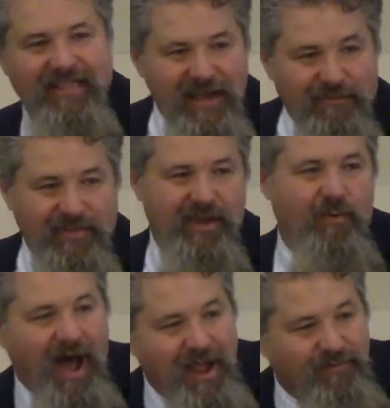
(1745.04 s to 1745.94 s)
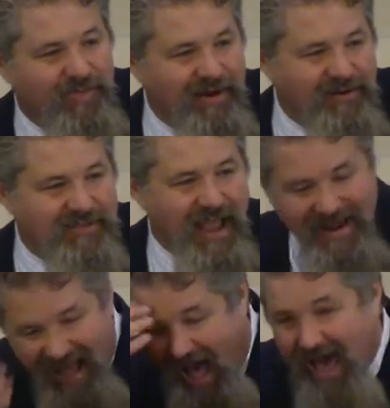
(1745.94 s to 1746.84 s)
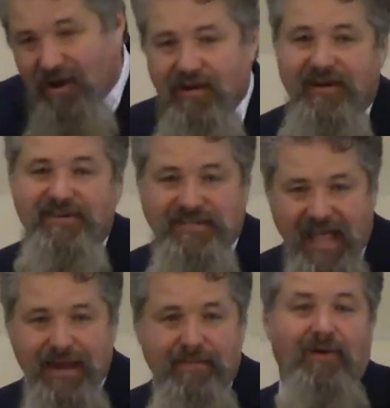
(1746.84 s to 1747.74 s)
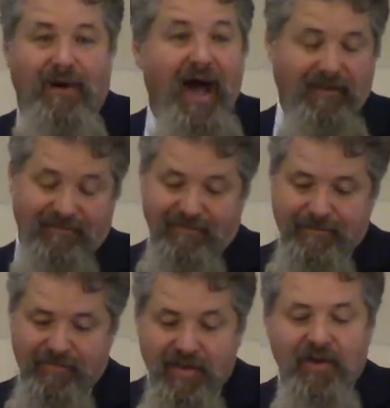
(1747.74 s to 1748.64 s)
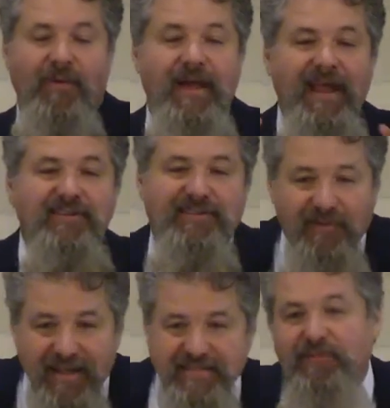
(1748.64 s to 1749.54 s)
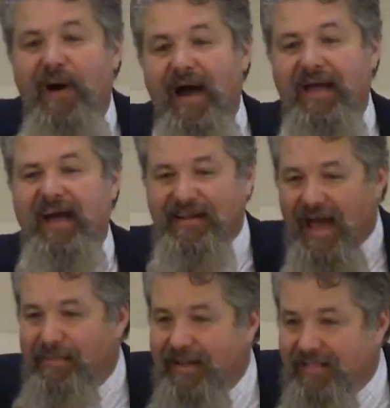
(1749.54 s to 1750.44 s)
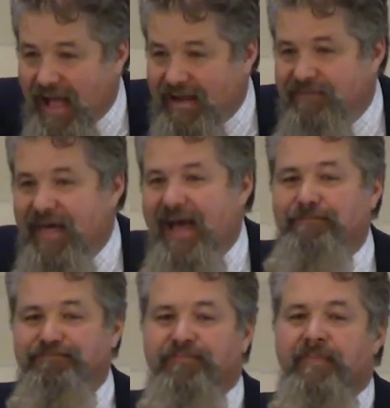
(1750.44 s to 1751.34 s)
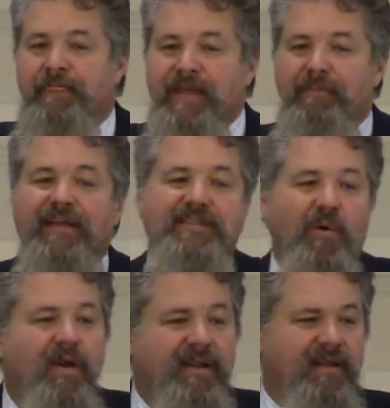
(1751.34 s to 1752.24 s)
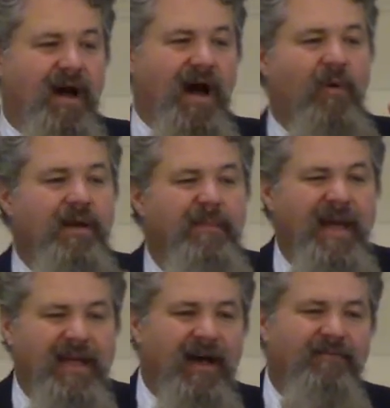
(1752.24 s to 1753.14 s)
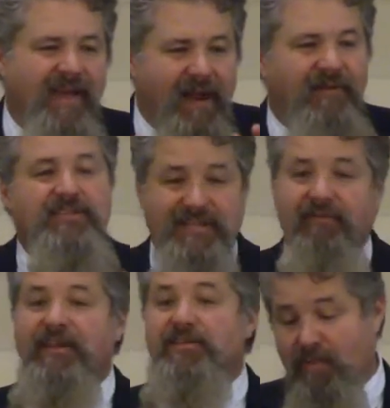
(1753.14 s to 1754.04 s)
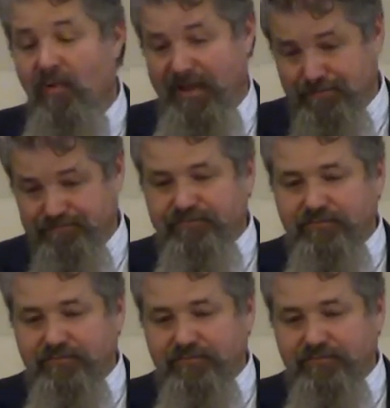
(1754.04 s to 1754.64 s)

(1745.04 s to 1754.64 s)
Live with your wife with understanding. I don't understand my wife. Well, here's the reason why I kind of made light of that because I, to, I want to make a very serious point.